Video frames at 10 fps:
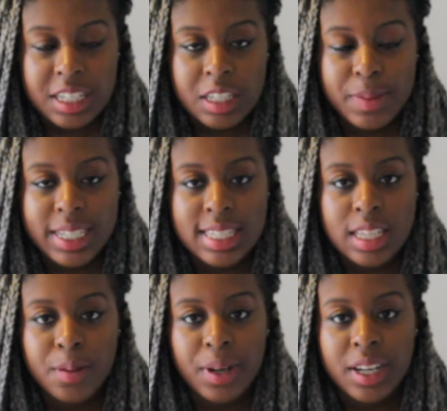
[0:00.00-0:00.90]
just means
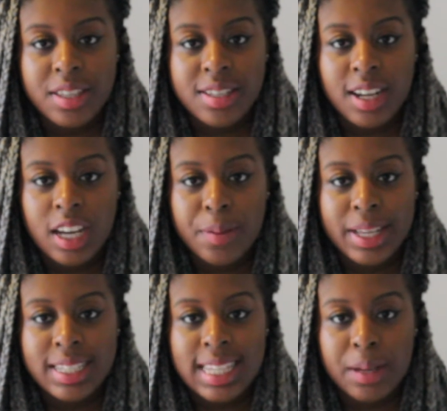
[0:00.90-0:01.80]
that by the time
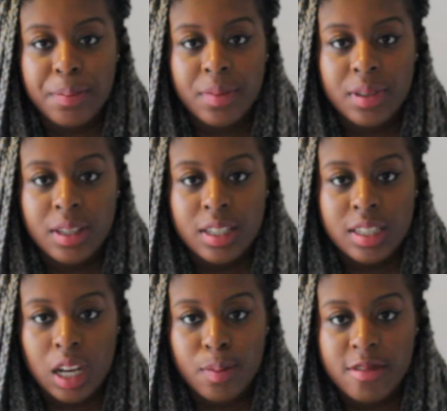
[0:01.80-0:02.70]
exams
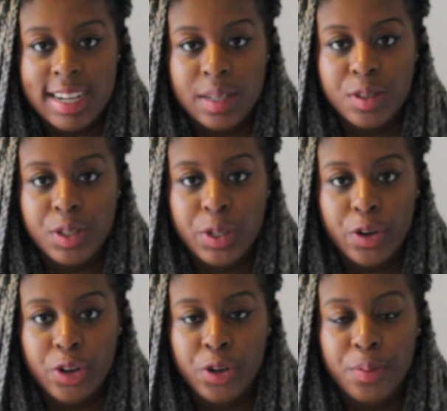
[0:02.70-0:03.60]
come around,
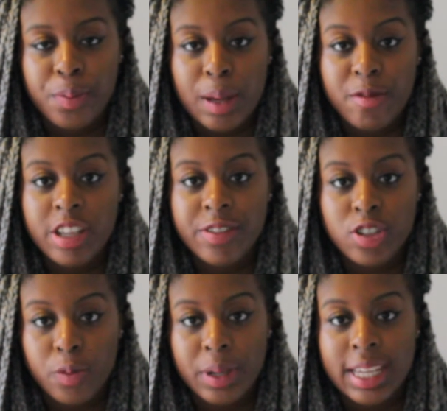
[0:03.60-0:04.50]
your memory of a
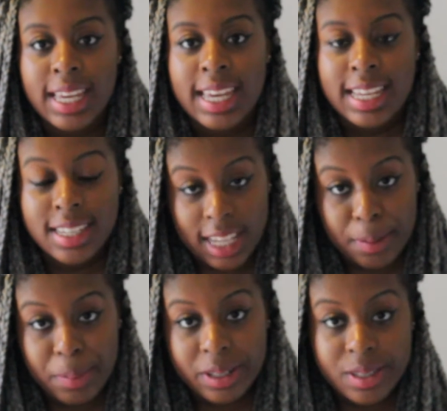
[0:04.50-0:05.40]
topic is A+,
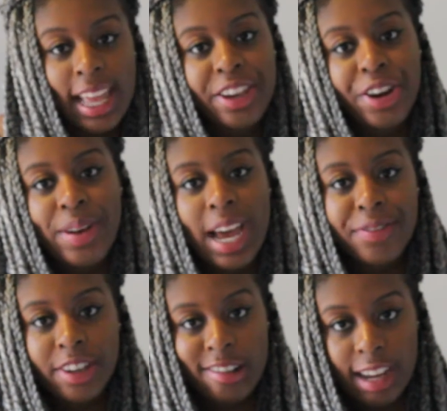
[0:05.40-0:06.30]
and you don't have
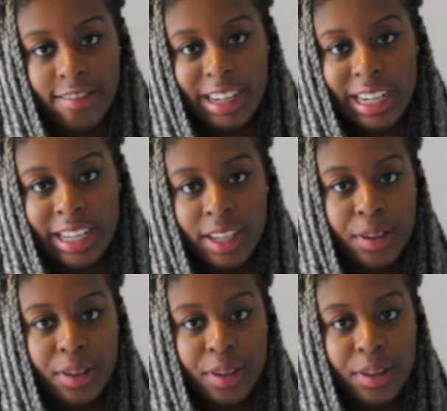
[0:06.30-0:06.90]
to cram really.